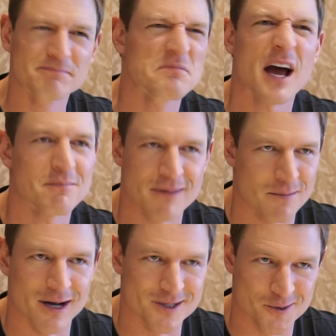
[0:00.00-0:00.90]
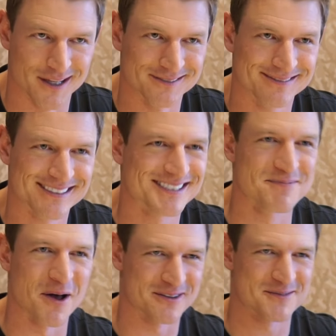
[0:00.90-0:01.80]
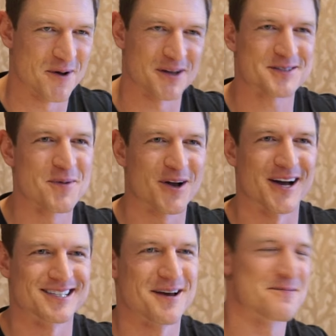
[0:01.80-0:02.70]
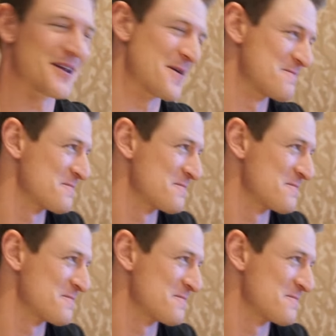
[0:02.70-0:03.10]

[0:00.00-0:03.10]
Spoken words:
Not much, really. It's a small concept, you know.